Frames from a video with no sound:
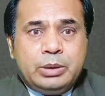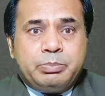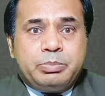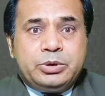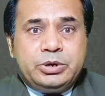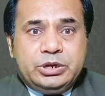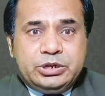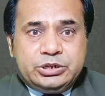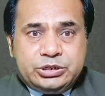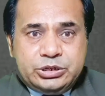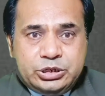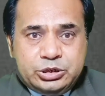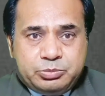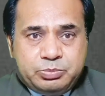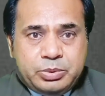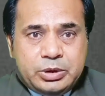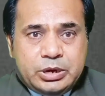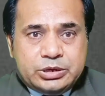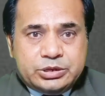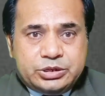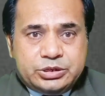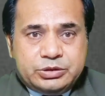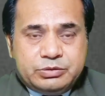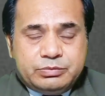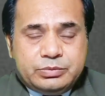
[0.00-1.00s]
Prediction is
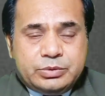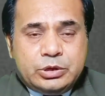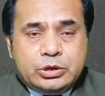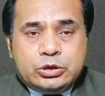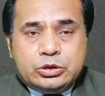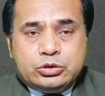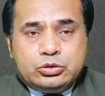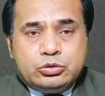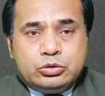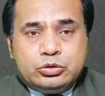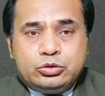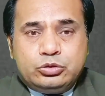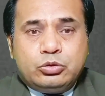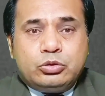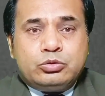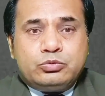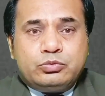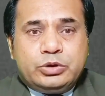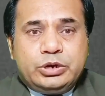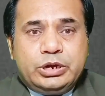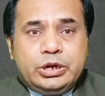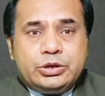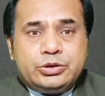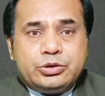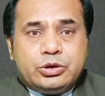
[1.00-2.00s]
positive. So don't
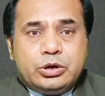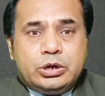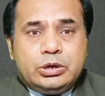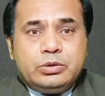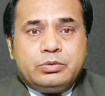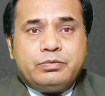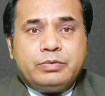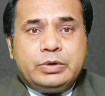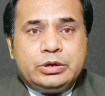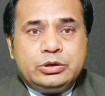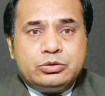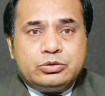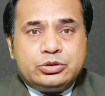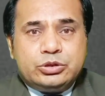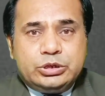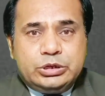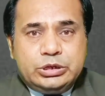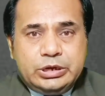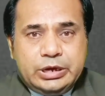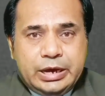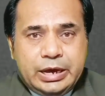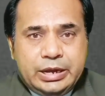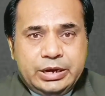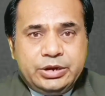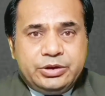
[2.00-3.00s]
worry at all when you
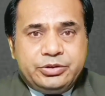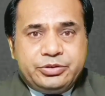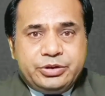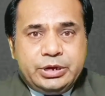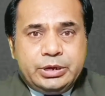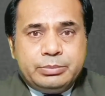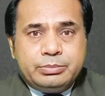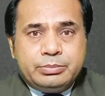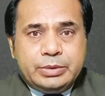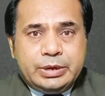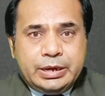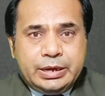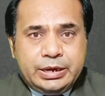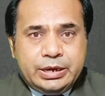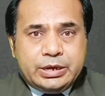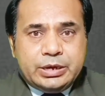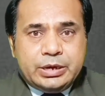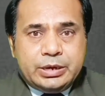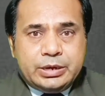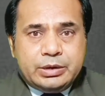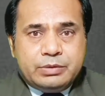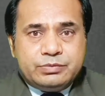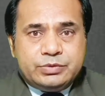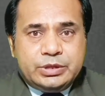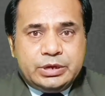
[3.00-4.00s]
see any dream, any
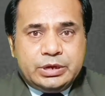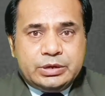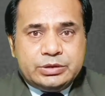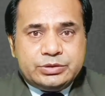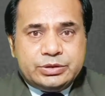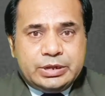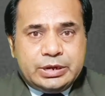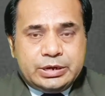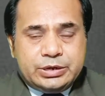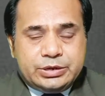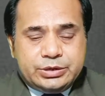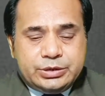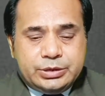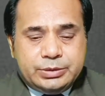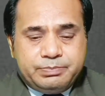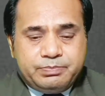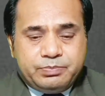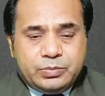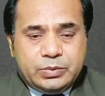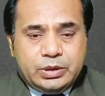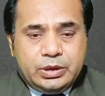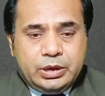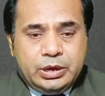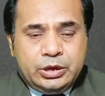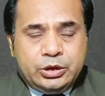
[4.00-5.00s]
kind of things that are
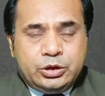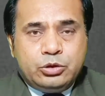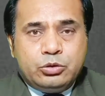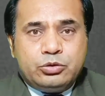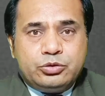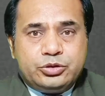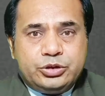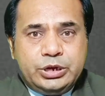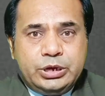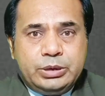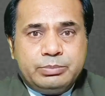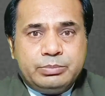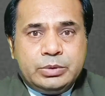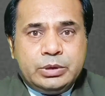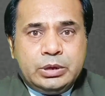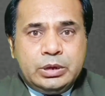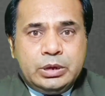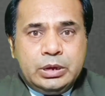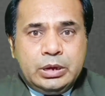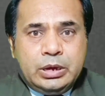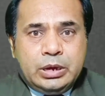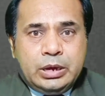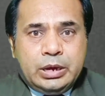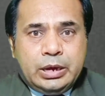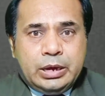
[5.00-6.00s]
in your dream.
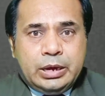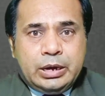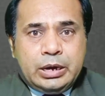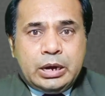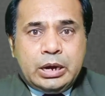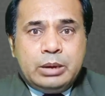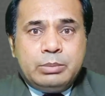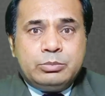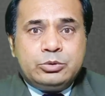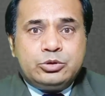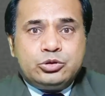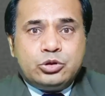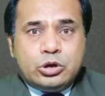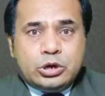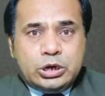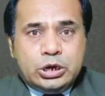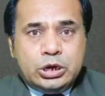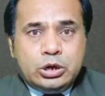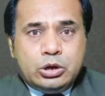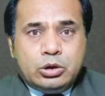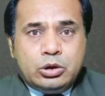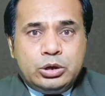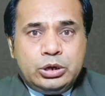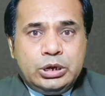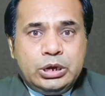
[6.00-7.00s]
And I'm
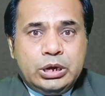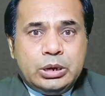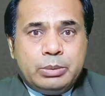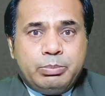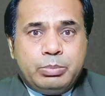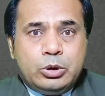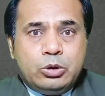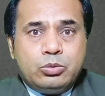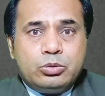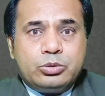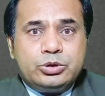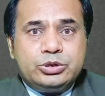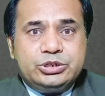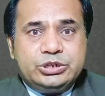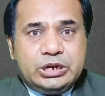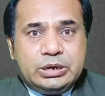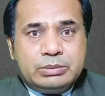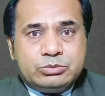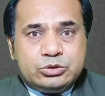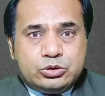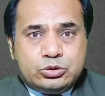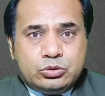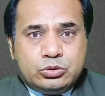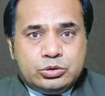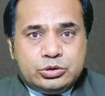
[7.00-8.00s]
talking only about
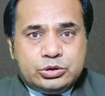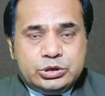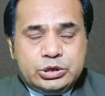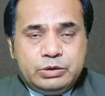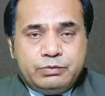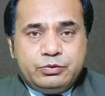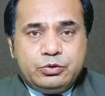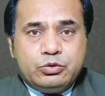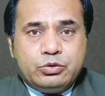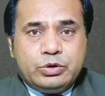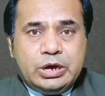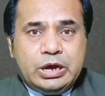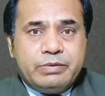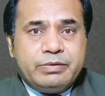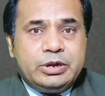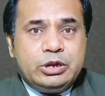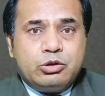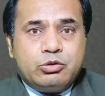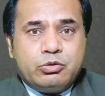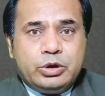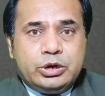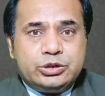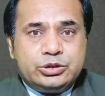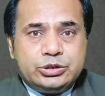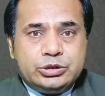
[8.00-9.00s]
gemstones. If you have any
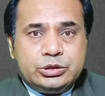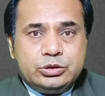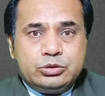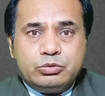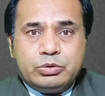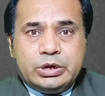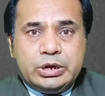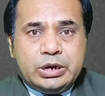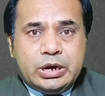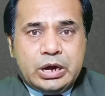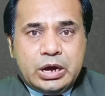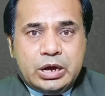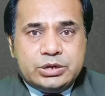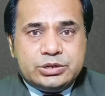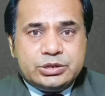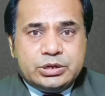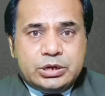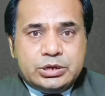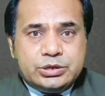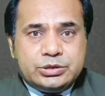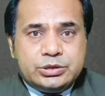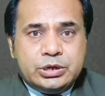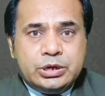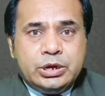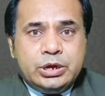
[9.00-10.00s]
question, you can ask
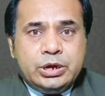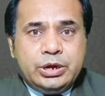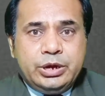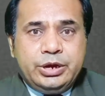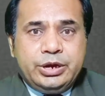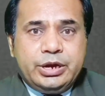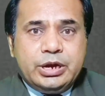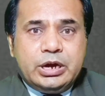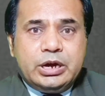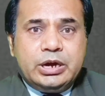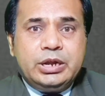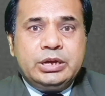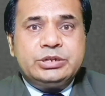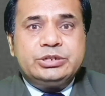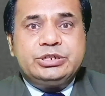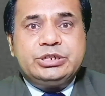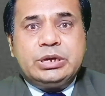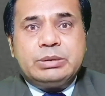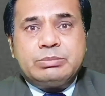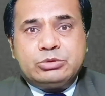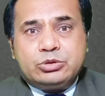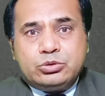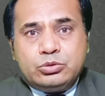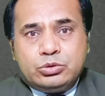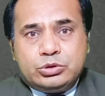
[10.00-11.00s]
us regarding
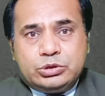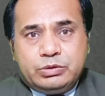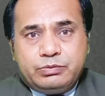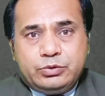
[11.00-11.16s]
gemstones.